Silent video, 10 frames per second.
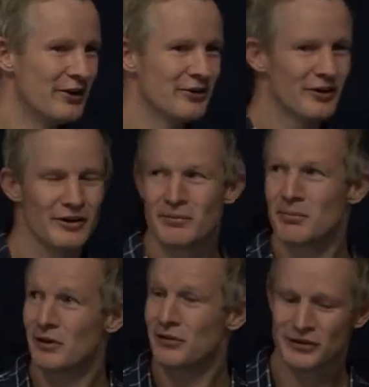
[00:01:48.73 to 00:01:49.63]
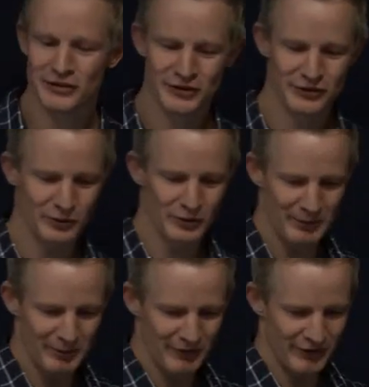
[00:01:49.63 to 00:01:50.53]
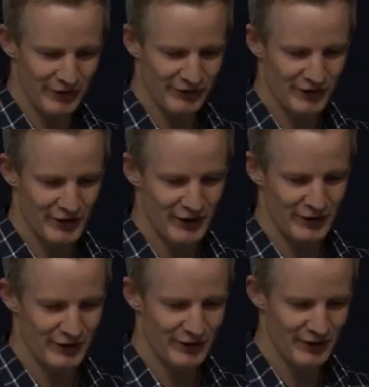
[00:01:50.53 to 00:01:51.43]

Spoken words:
So that's just as a wee bit of an aside.